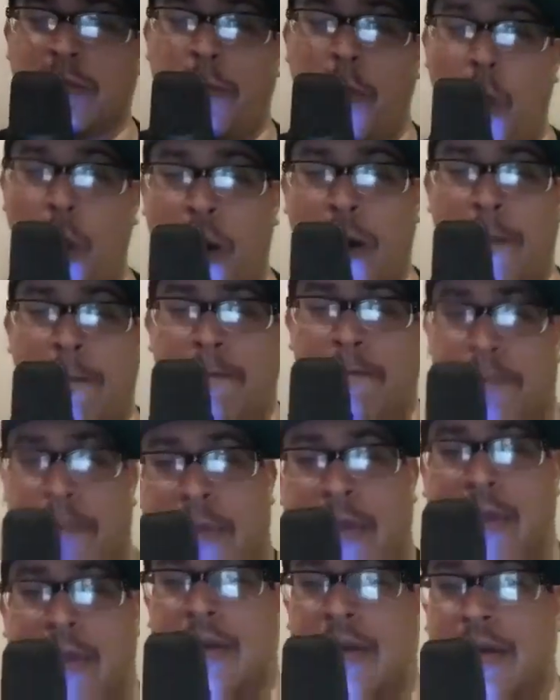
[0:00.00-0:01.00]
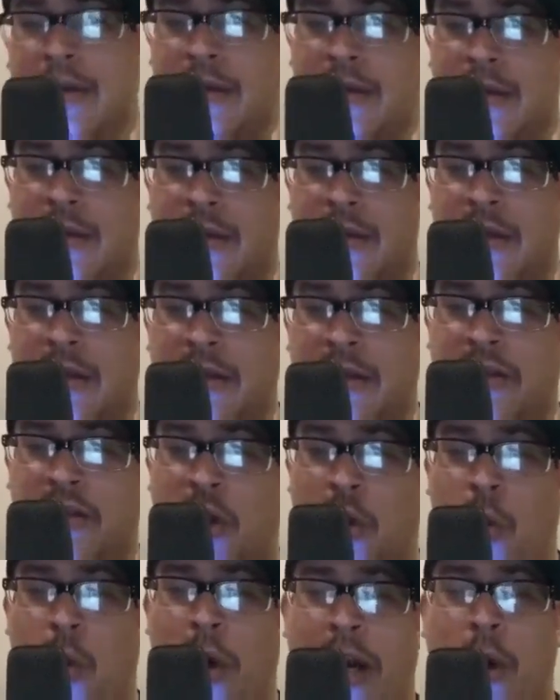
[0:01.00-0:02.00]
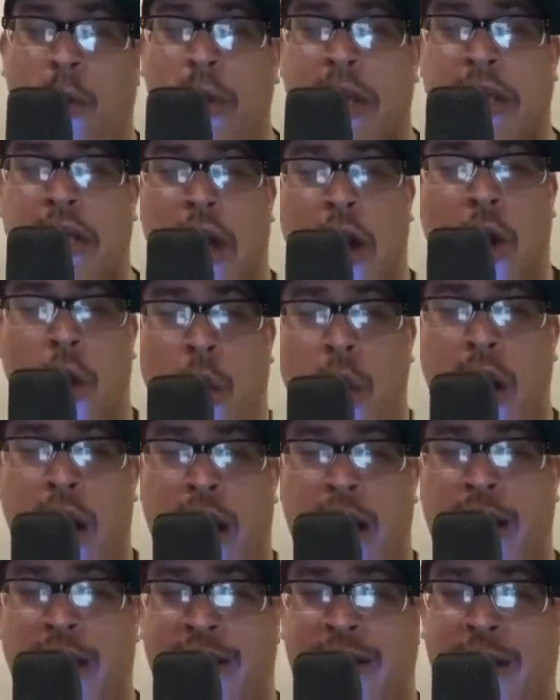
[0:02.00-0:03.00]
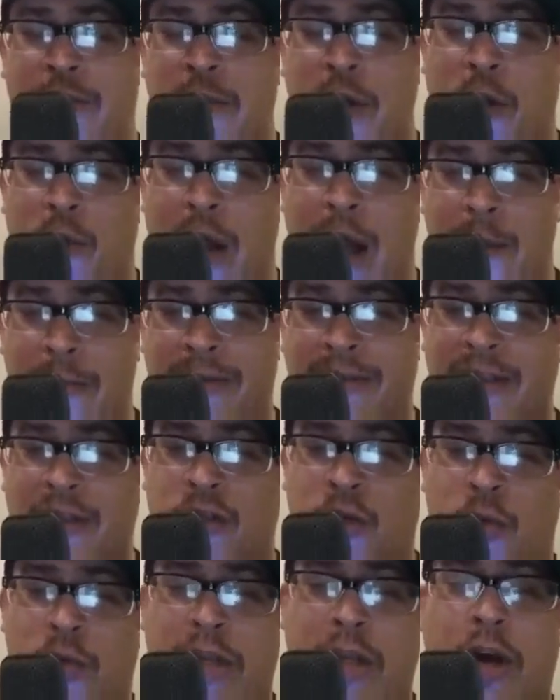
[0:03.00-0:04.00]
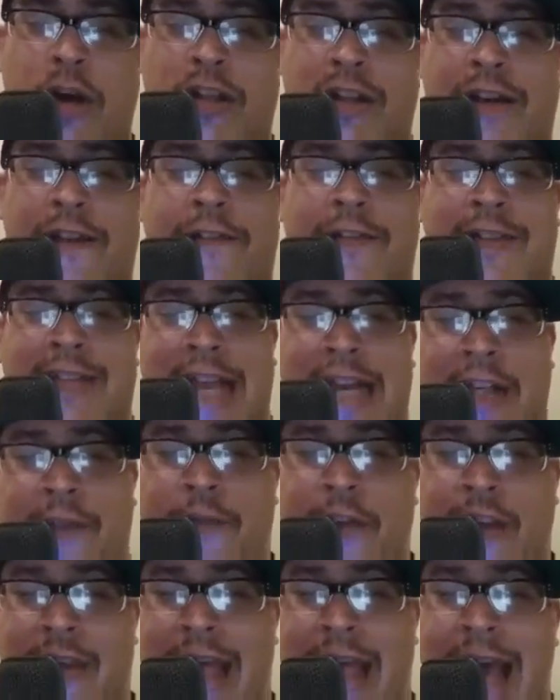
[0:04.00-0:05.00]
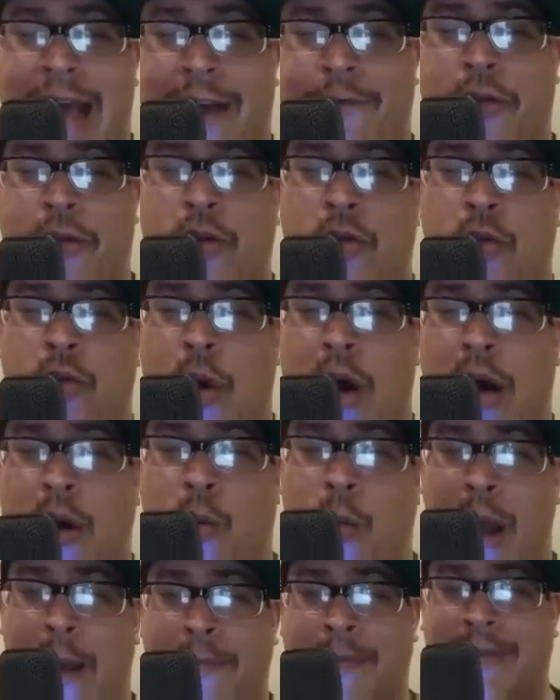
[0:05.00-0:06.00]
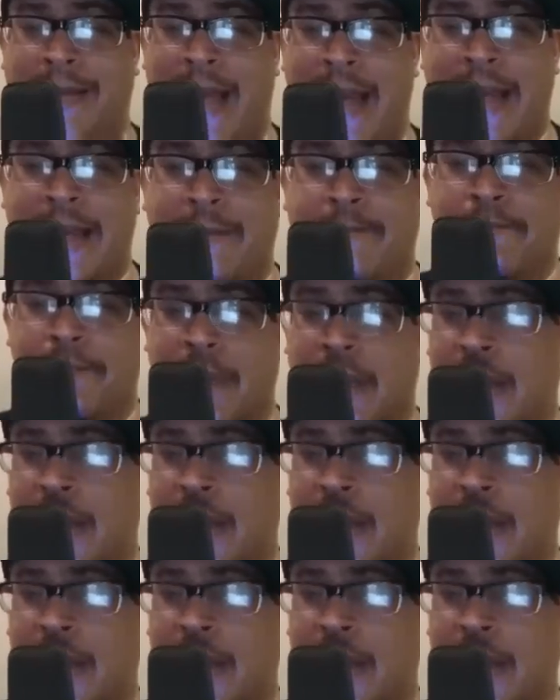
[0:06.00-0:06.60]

support. So where do we go, uh, Tamil Robinson? Do we go to the Saks Fifth Avenue uh, website